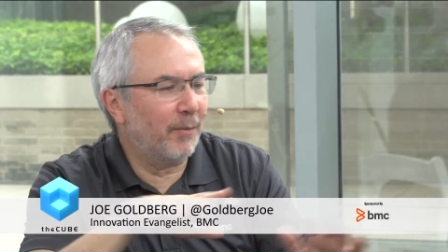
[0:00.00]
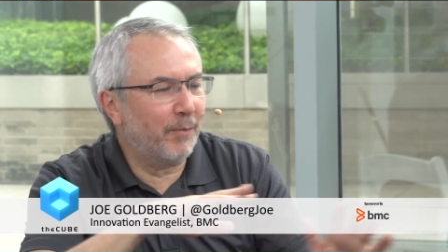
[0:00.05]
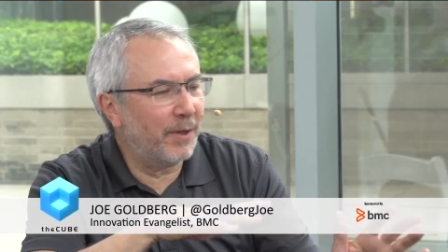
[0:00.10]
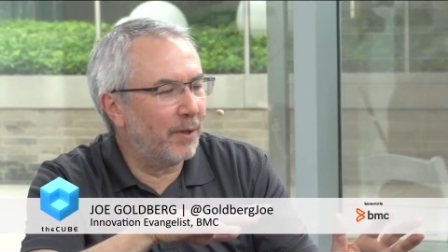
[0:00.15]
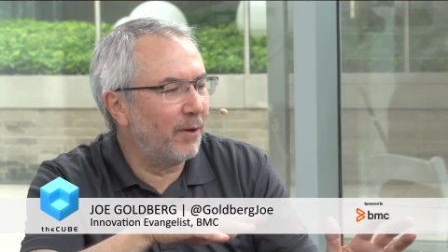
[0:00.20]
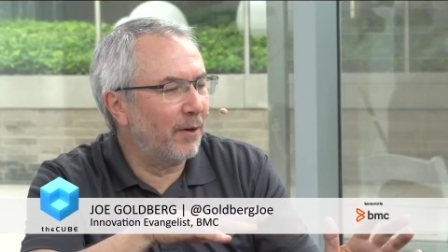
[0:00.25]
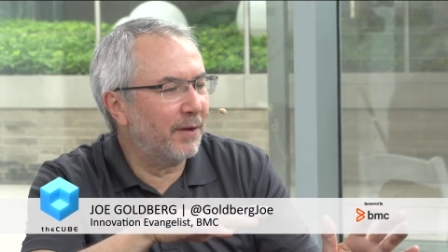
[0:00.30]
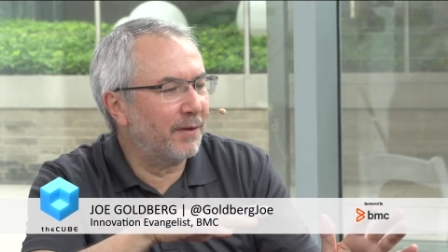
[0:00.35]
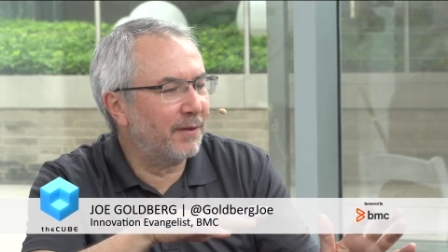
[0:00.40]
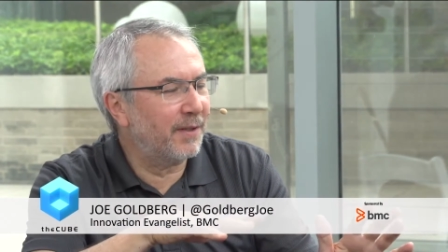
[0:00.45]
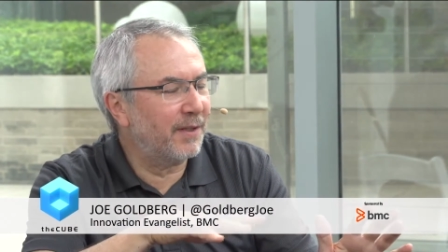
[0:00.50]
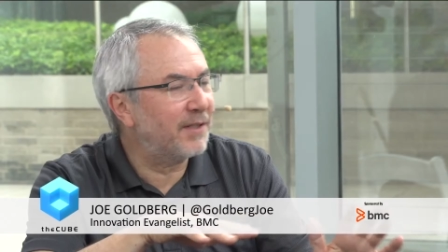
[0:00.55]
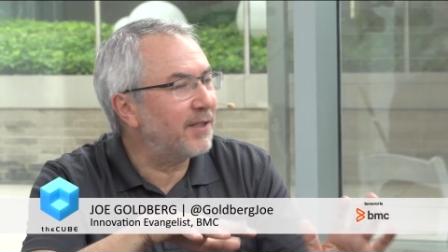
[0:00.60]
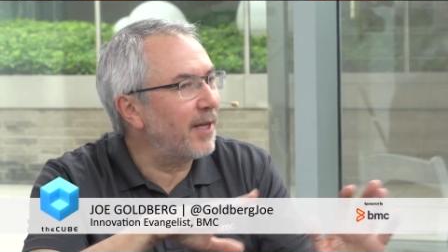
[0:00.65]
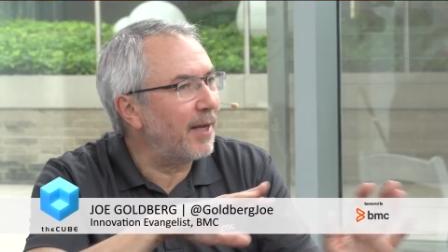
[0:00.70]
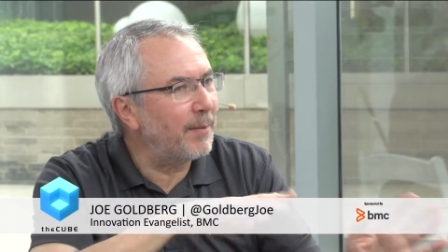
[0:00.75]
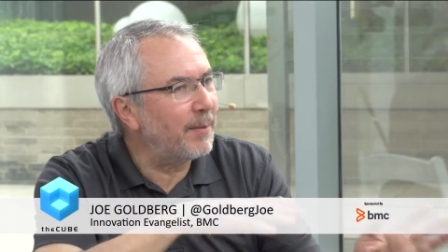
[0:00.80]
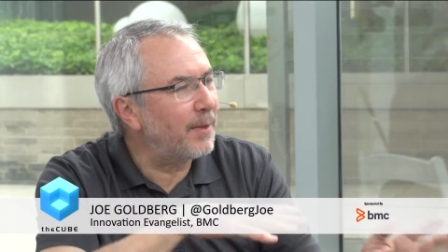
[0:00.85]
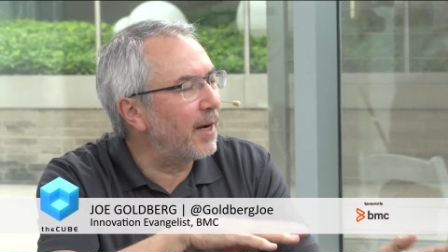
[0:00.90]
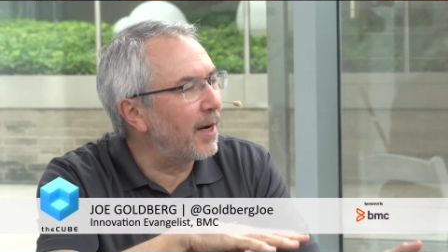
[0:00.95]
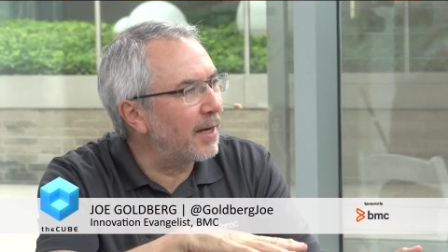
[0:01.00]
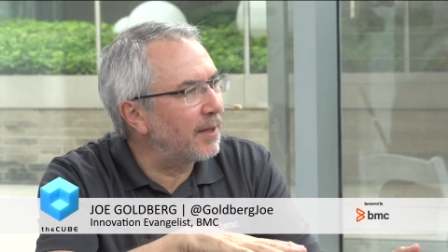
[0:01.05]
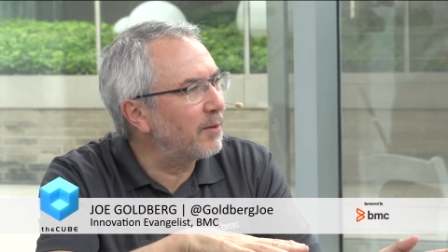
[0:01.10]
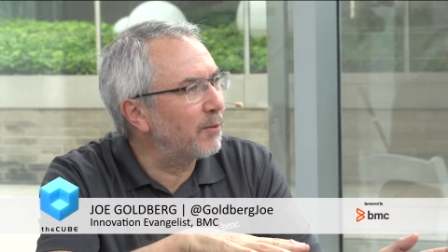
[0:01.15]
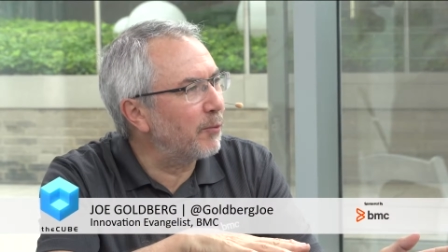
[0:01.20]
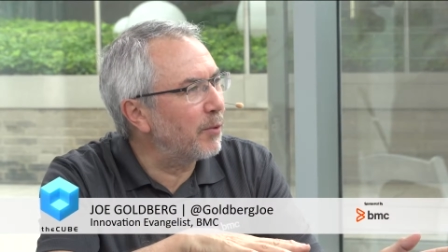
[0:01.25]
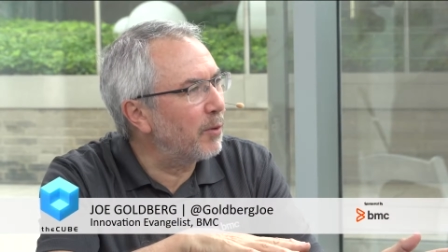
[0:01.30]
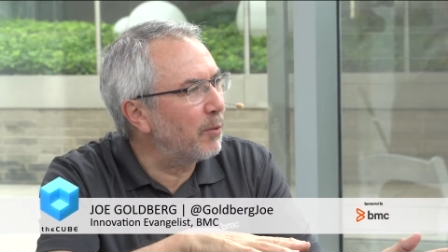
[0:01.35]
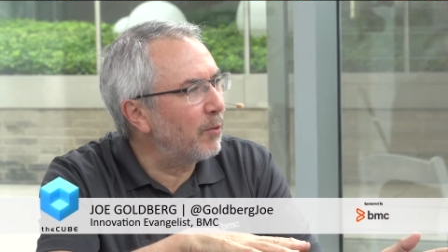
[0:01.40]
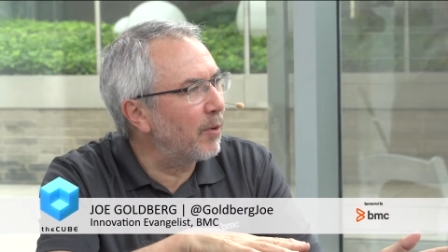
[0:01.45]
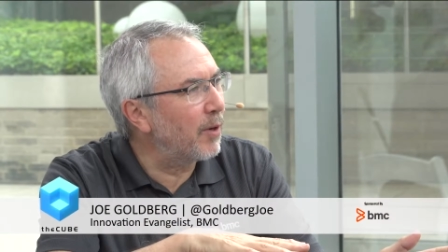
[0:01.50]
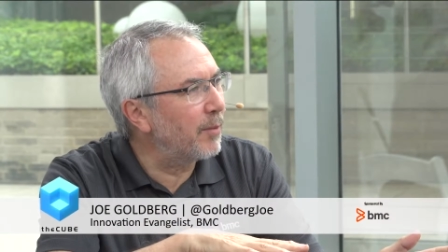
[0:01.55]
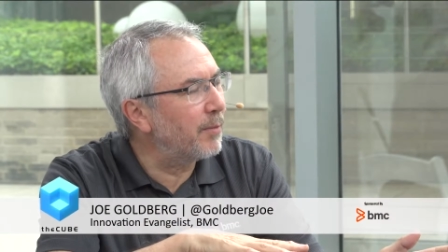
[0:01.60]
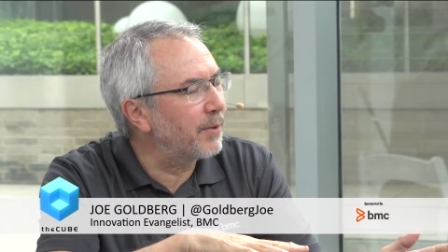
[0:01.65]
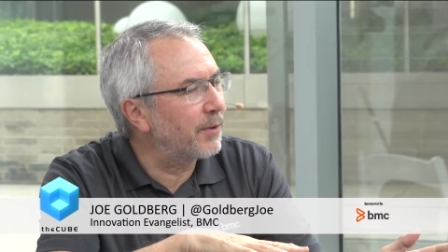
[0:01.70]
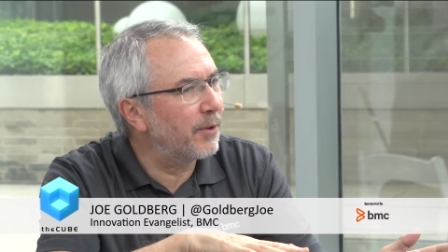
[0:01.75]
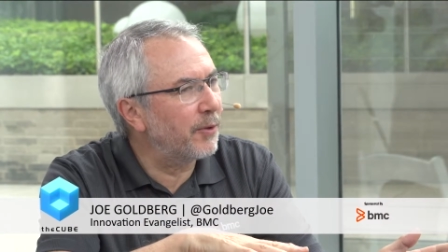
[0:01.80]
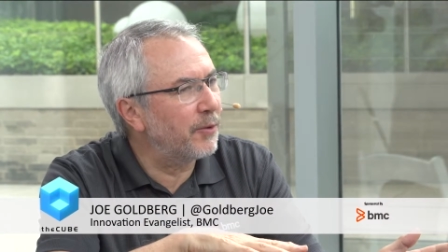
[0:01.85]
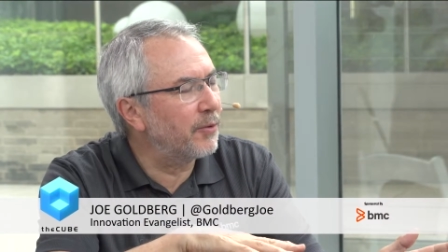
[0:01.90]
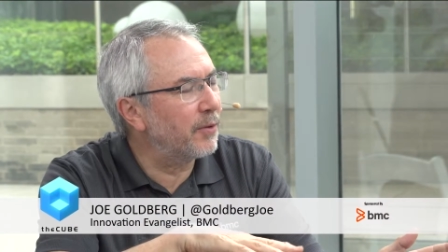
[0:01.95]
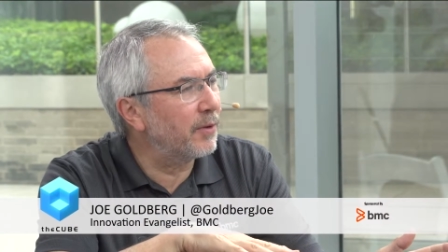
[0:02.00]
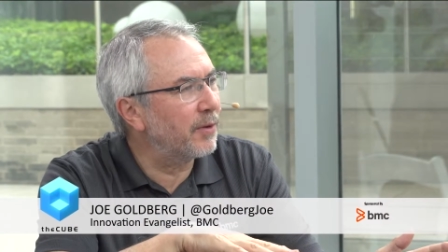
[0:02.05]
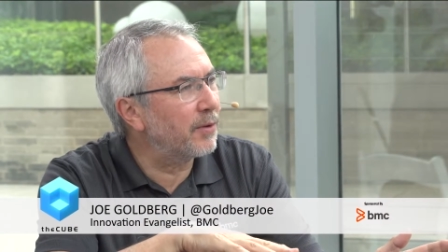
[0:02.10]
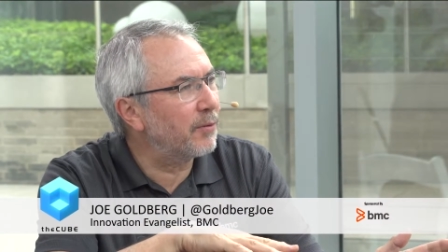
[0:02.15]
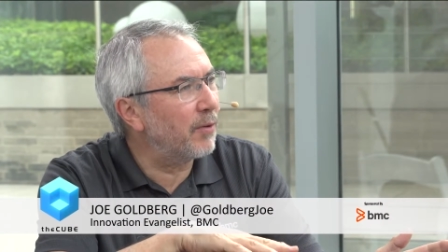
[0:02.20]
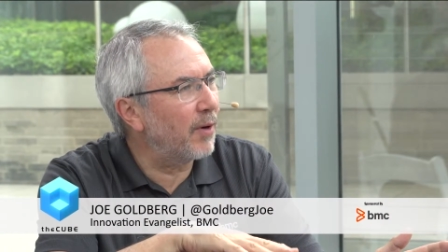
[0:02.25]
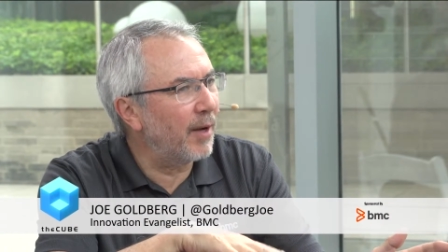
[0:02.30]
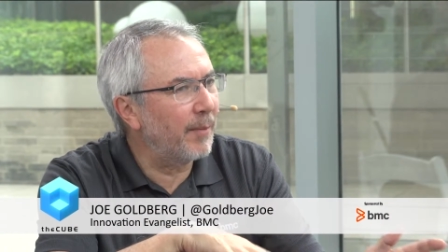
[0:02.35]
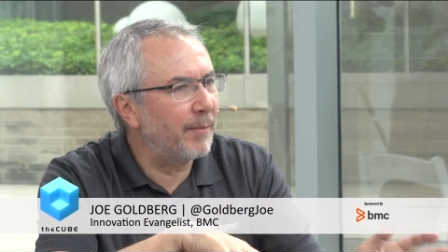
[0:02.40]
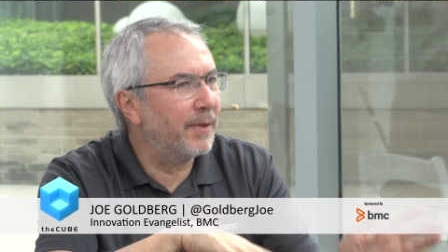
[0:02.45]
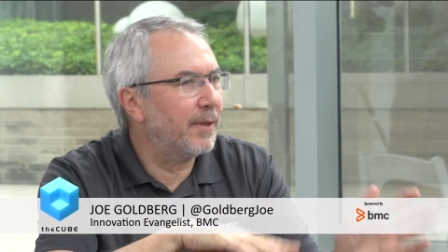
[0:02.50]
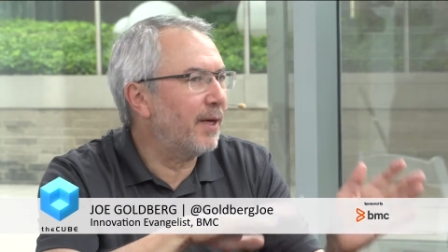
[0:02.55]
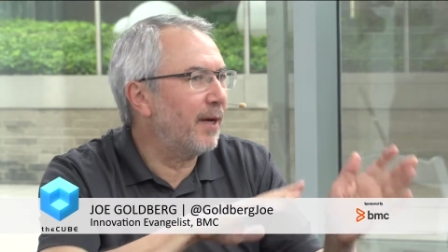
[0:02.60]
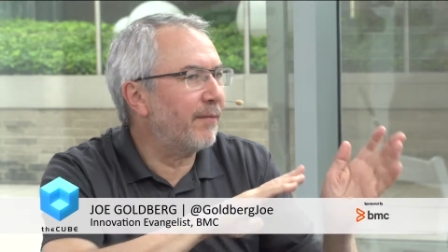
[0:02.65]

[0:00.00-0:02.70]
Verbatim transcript: because the same kinds of requirements that you're describing